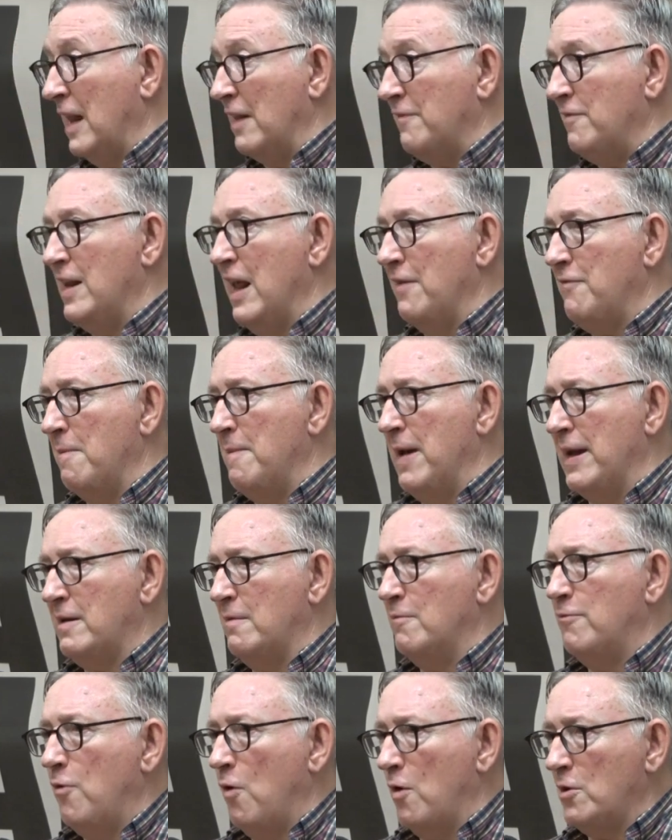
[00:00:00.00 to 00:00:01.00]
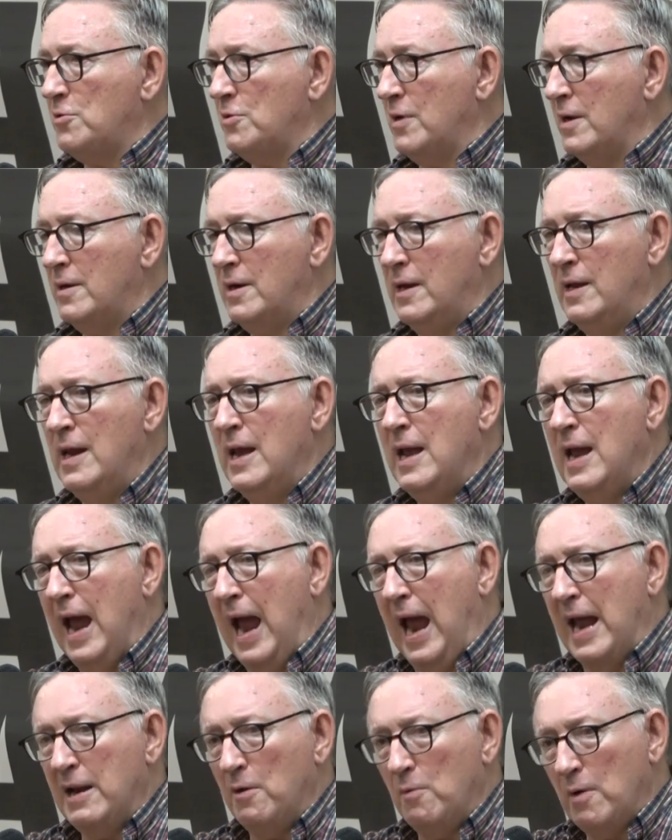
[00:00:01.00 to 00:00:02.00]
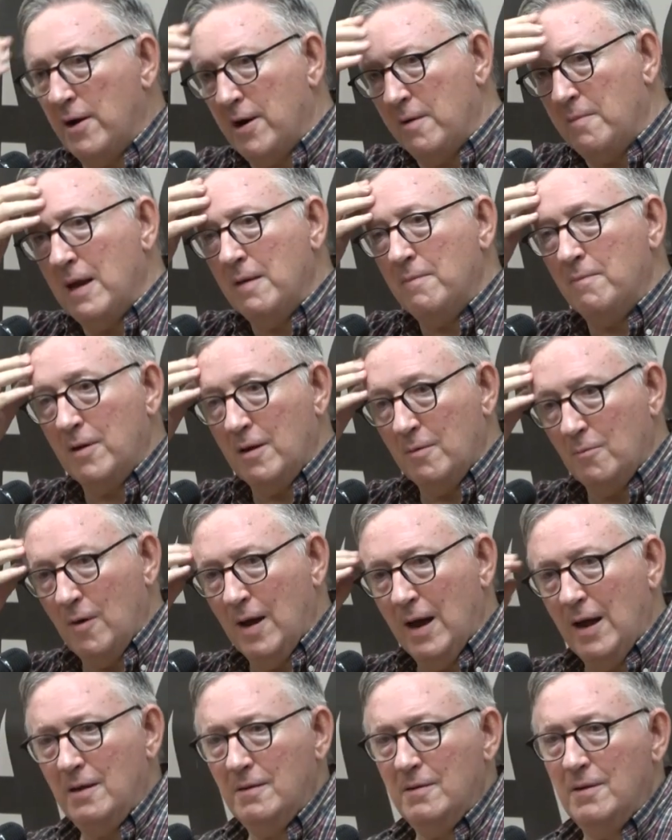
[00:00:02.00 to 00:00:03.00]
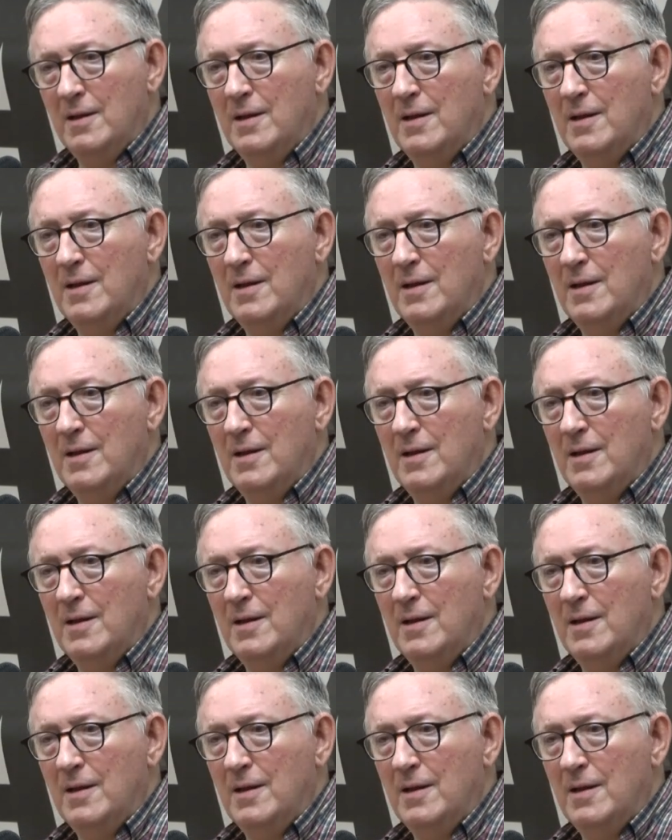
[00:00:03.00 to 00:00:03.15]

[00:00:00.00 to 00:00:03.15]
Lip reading: I've never met him, fortunately. Anna will remember him well.